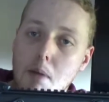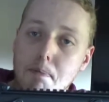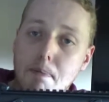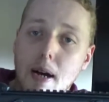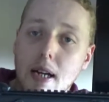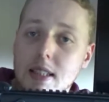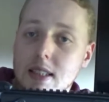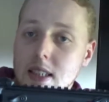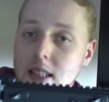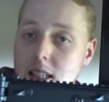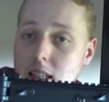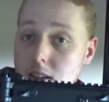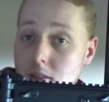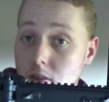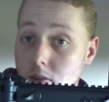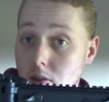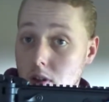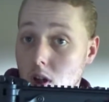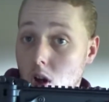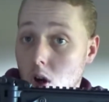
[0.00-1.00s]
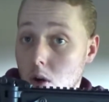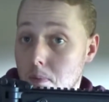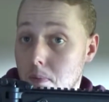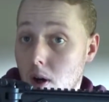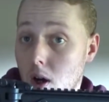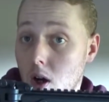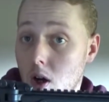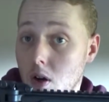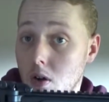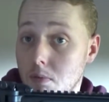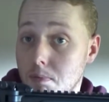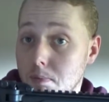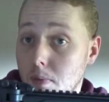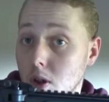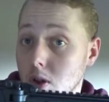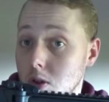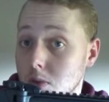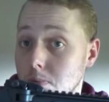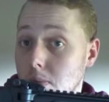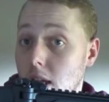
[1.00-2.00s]
Basically with a LiPo,
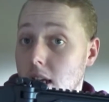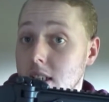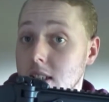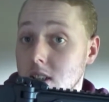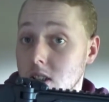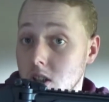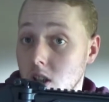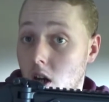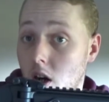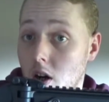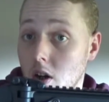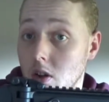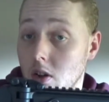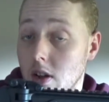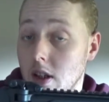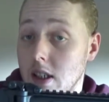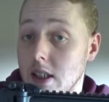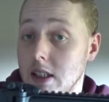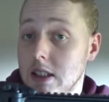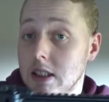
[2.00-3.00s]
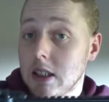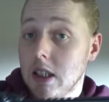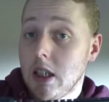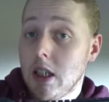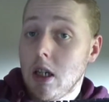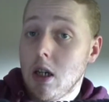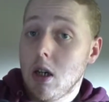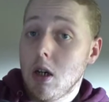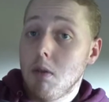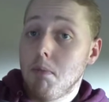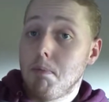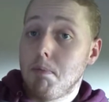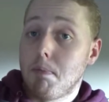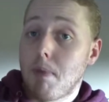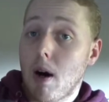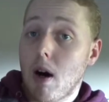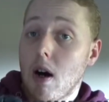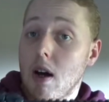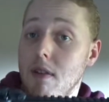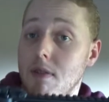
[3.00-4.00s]
most players know this,
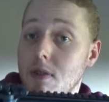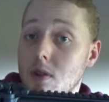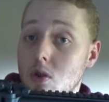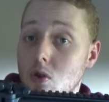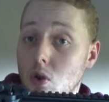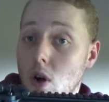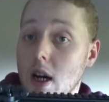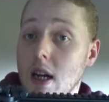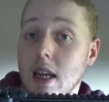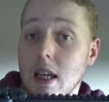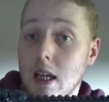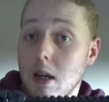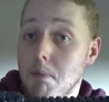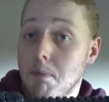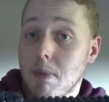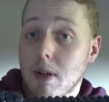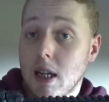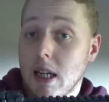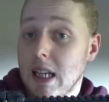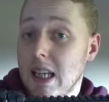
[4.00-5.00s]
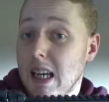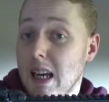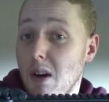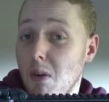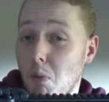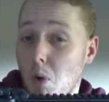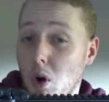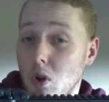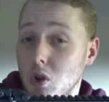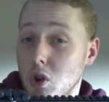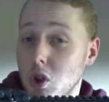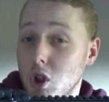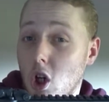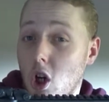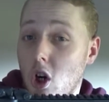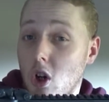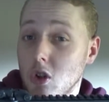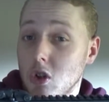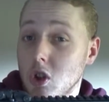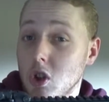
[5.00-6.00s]
but if you drain it completely it won't
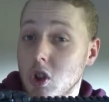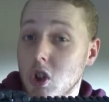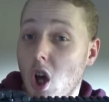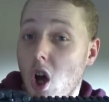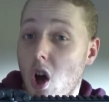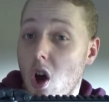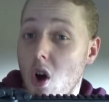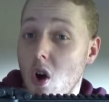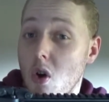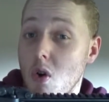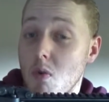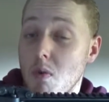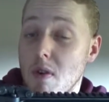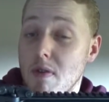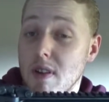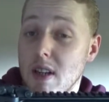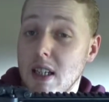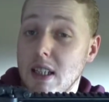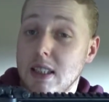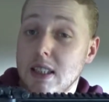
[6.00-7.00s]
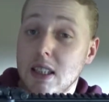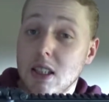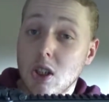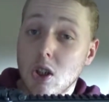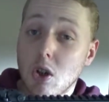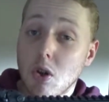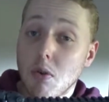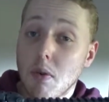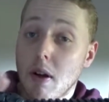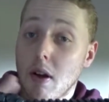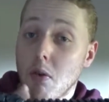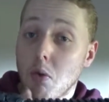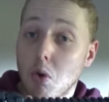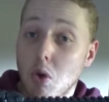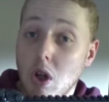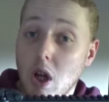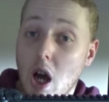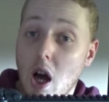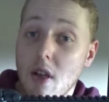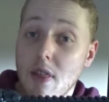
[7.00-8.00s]
charge. So with an ETU it will
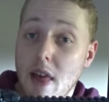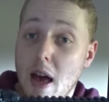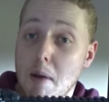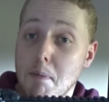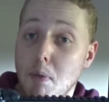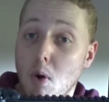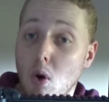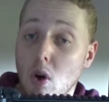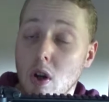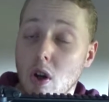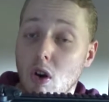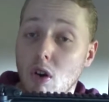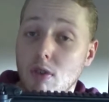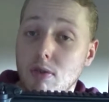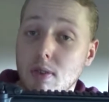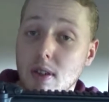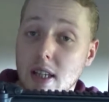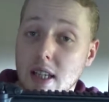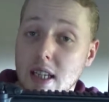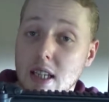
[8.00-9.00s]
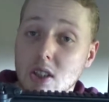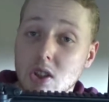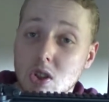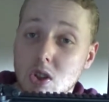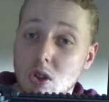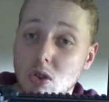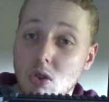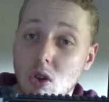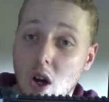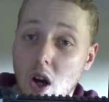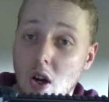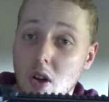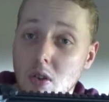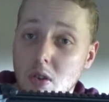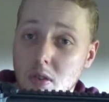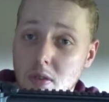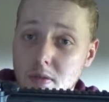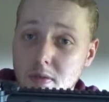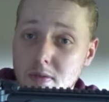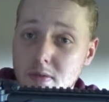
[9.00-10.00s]
cut that point off when it gets too low,
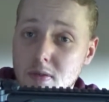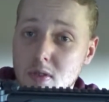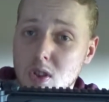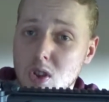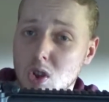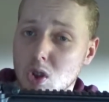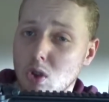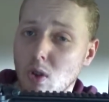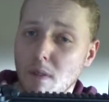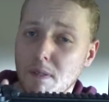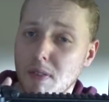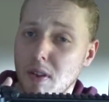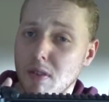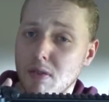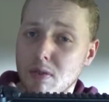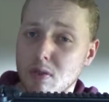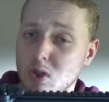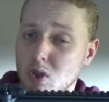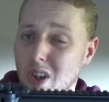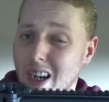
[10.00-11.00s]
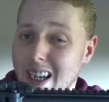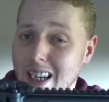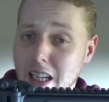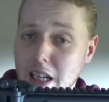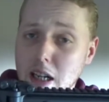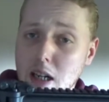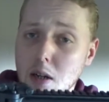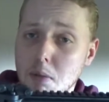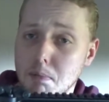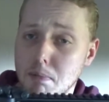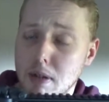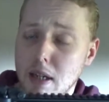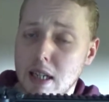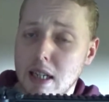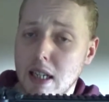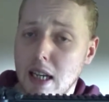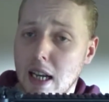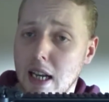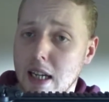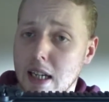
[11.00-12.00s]
to stop you from draining it
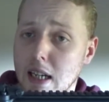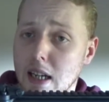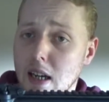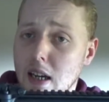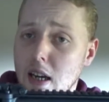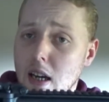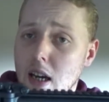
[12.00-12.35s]
completely.